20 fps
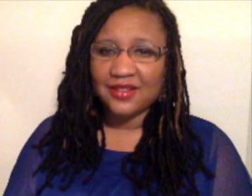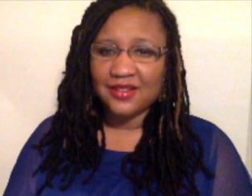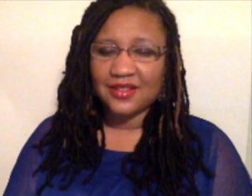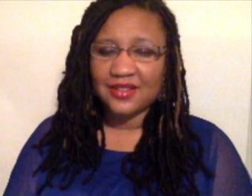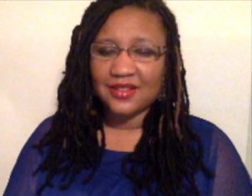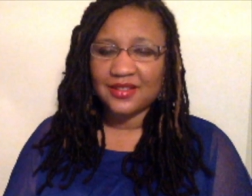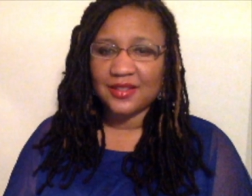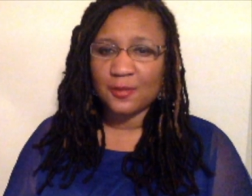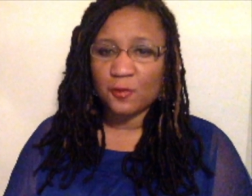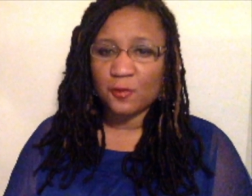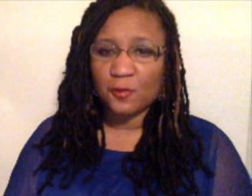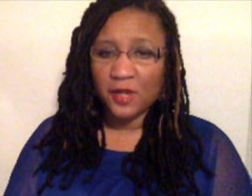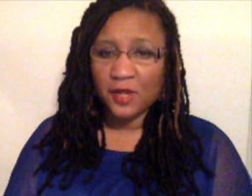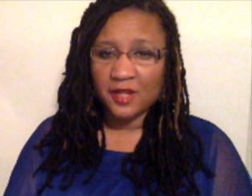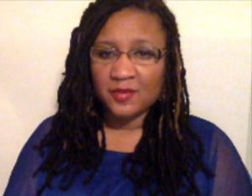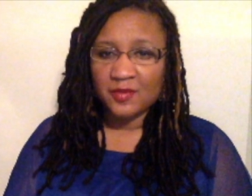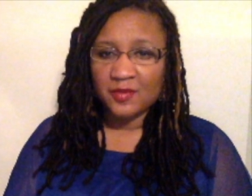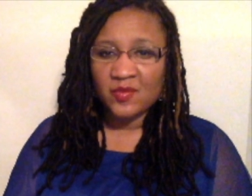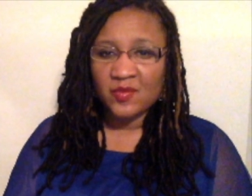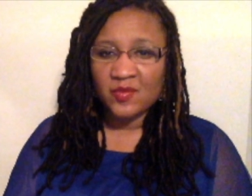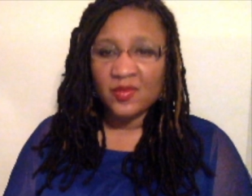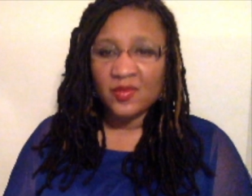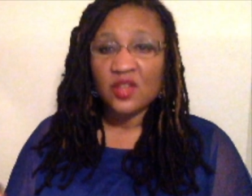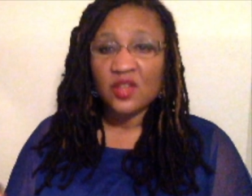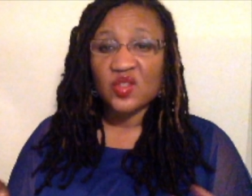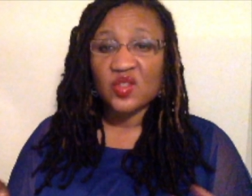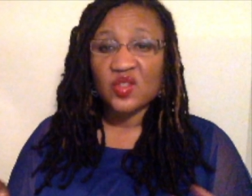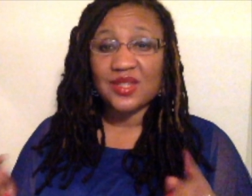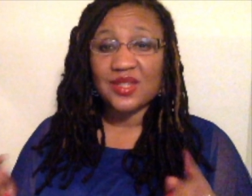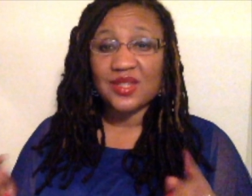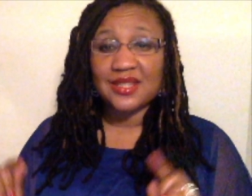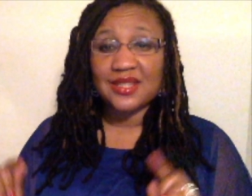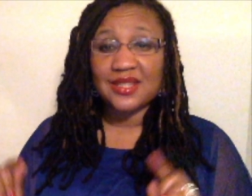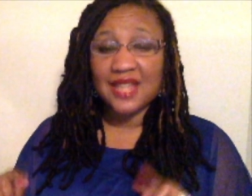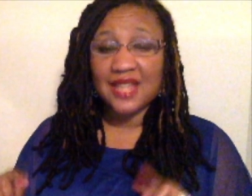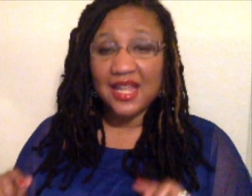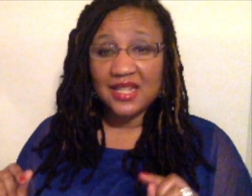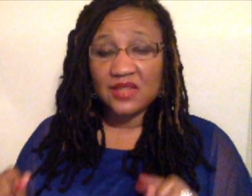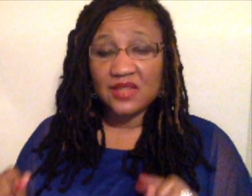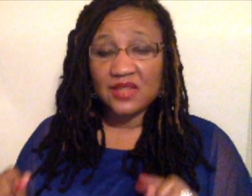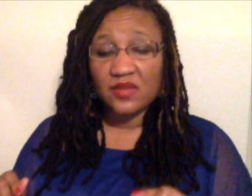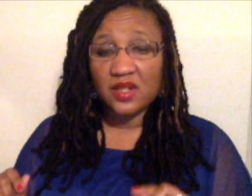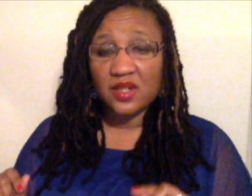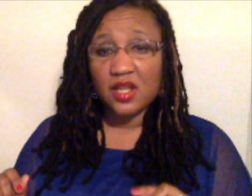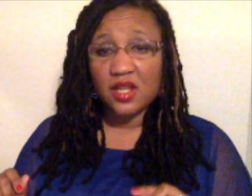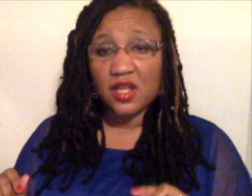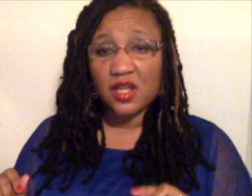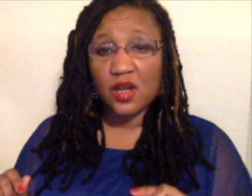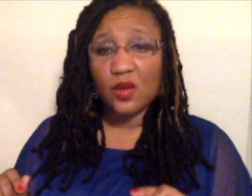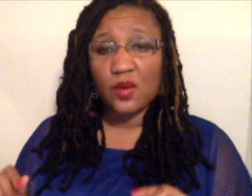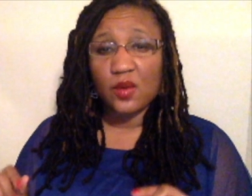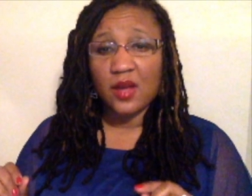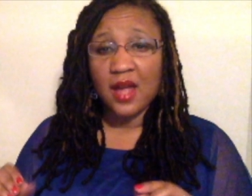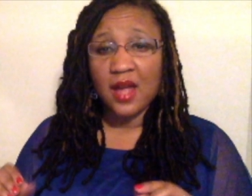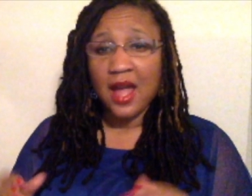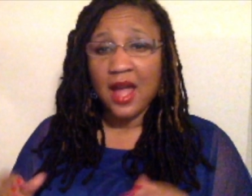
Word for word: to someone. So today's video,